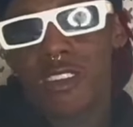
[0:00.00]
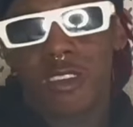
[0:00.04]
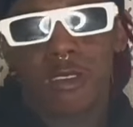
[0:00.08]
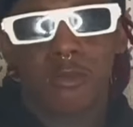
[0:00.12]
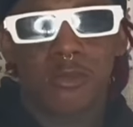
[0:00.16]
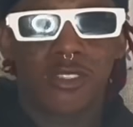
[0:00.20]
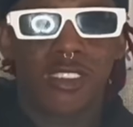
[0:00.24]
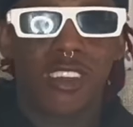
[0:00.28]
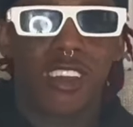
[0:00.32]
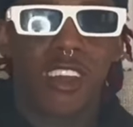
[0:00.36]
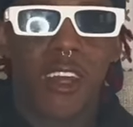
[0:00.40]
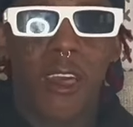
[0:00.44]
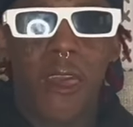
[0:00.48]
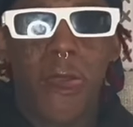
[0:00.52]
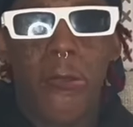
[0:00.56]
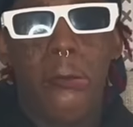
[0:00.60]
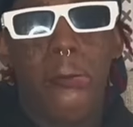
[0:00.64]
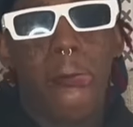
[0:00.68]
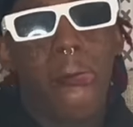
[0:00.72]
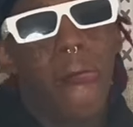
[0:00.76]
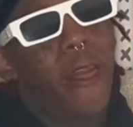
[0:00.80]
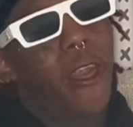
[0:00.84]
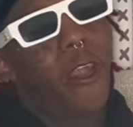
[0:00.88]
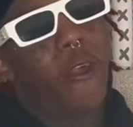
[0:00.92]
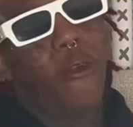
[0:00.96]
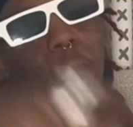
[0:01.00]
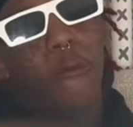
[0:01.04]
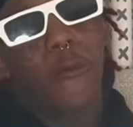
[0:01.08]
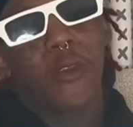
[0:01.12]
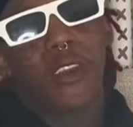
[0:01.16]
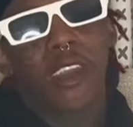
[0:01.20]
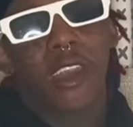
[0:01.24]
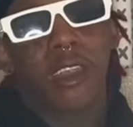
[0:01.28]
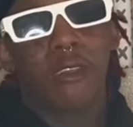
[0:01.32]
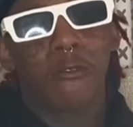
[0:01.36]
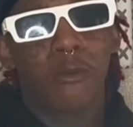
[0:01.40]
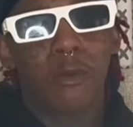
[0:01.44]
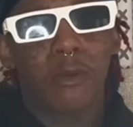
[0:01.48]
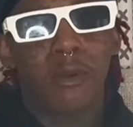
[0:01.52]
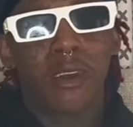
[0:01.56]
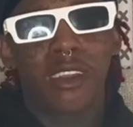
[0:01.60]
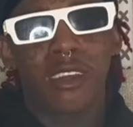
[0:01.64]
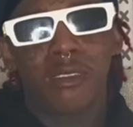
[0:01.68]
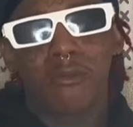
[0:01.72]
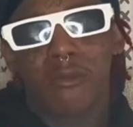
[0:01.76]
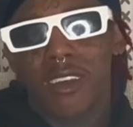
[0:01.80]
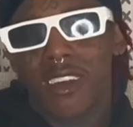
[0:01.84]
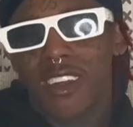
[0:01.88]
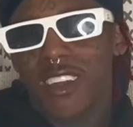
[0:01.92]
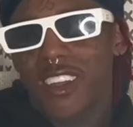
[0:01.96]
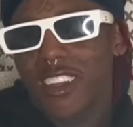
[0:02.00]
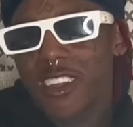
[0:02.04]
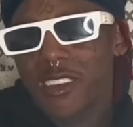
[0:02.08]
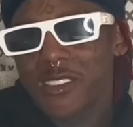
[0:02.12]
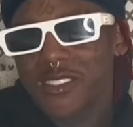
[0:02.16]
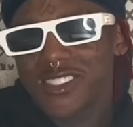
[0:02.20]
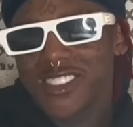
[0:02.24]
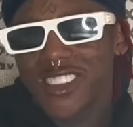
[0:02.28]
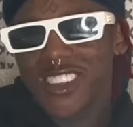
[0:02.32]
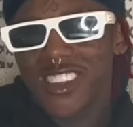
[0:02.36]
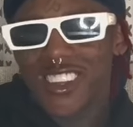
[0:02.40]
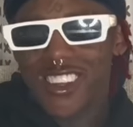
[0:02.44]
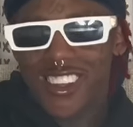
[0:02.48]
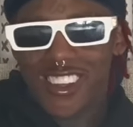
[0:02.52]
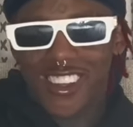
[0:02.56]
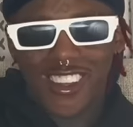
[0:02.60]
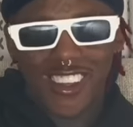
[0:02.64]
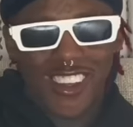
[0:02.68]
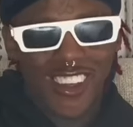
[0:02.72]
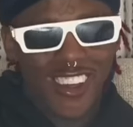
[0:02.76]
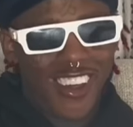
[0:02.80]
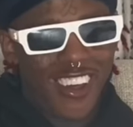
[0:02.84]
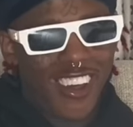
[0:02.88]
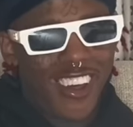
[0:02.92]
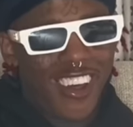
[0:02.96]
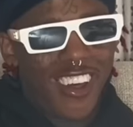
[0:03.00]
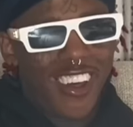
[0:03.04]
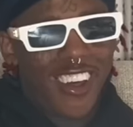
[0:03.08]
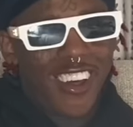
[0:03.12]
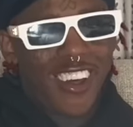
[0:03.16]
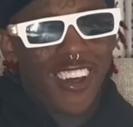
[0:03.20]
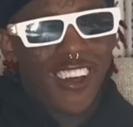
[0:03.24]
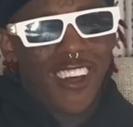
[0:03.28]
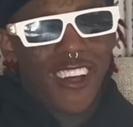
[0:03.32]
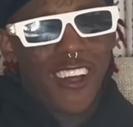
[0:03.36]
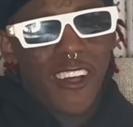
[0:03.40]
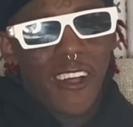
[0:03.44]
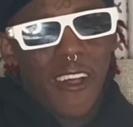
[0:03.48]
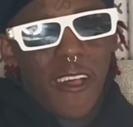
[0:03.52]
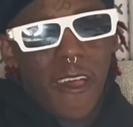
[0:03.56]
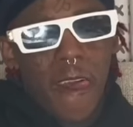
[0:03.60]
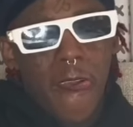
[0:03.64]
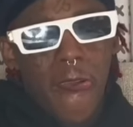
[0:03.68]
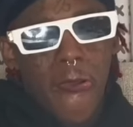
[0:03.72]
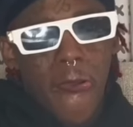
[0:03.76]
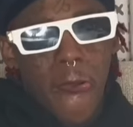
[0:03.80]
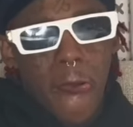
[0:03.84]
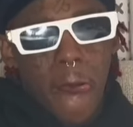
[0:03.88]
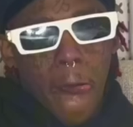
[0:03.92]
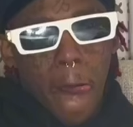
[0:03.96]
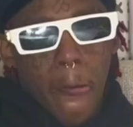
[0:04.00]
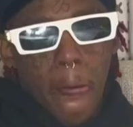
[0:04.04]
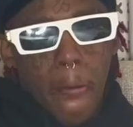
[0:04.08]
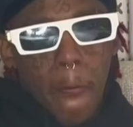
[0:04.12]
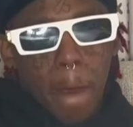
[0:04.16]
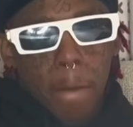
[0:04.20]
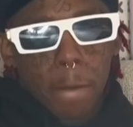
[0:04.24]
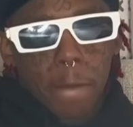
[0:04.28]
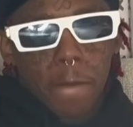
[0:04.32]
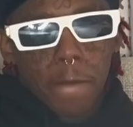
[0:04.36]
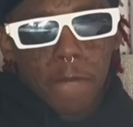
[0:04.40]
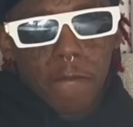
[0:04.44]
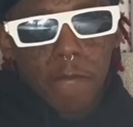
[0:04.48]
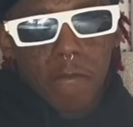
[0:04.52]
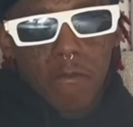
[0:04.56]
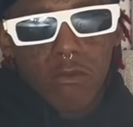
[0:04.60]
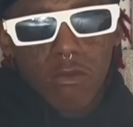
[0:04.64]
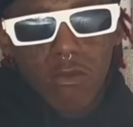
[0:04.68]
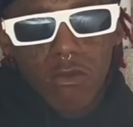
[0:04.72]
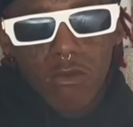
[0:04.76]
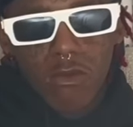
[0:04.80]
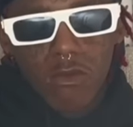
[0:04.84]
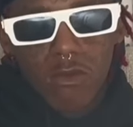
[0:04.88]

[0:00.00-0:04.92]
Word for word: You Yo, where you from? Okay, like. Money, man. You know what I'm saying? Who grew up in Chicago with you? Like, who?